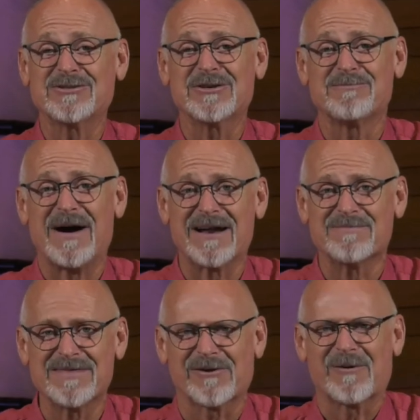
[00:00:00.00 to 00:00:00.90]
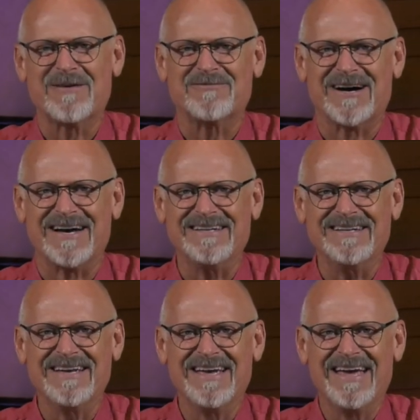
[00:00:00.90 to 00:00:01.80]
to the bottom of the Grapevine,
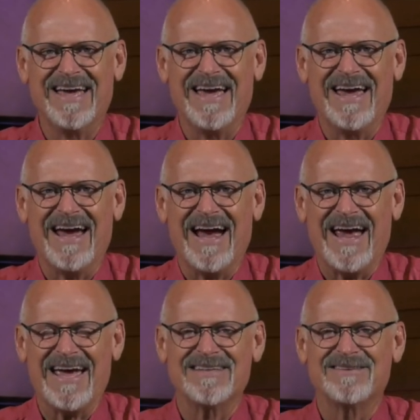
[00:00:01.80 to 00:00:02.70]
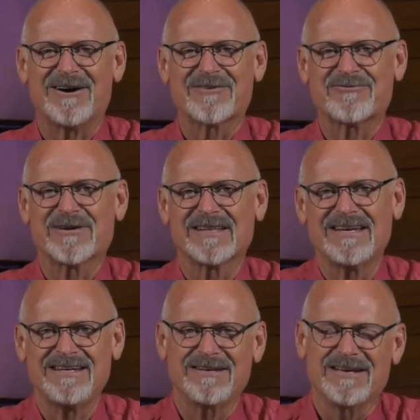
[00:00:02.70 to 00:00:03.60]
and our
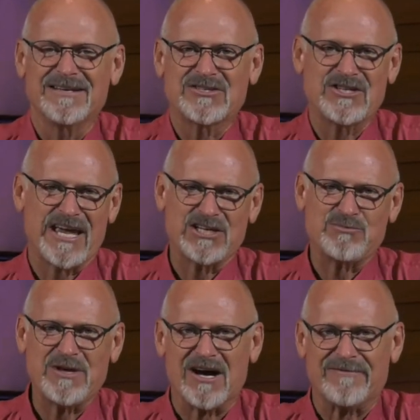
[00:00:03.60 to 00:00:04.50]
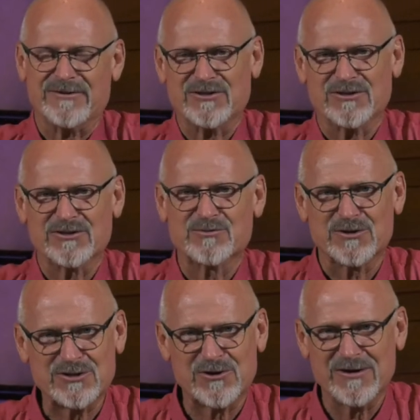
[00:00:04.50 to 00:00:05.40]
friendly CHP officers
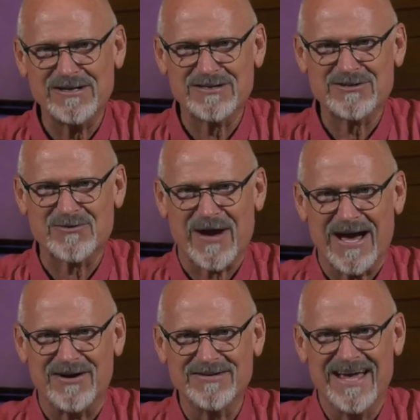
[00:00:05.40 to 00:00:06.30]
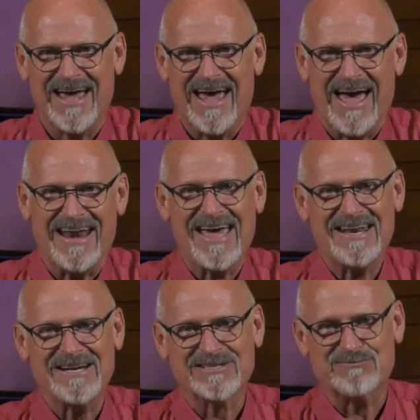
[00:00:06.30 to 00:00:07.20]
were turning us around and
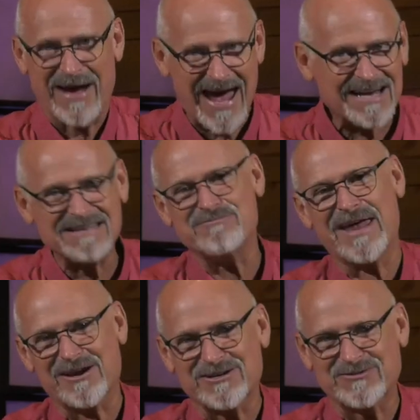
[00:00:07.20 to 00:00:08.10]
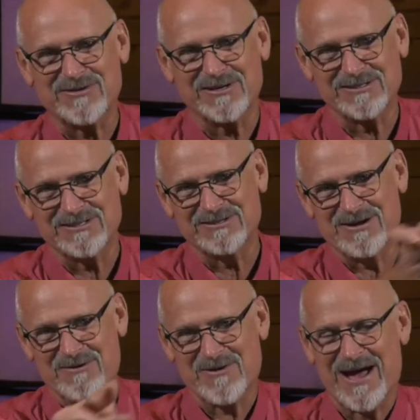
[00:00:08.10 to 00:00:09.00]
heading us back to Bakersfield and
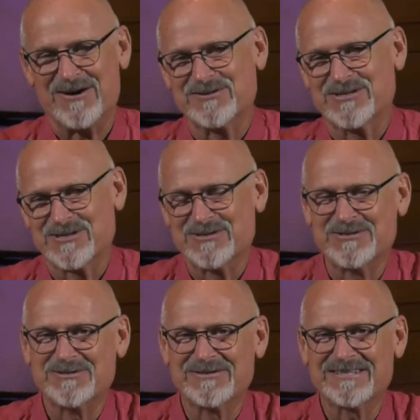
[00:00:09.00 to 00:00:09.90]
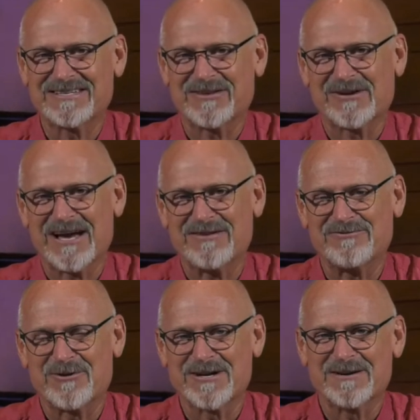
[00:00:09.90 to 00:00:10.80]
around to Southern
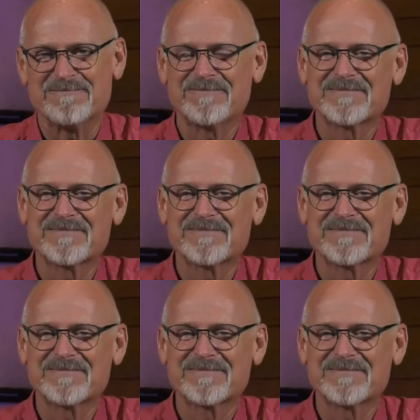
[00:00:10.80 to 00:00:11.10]
California.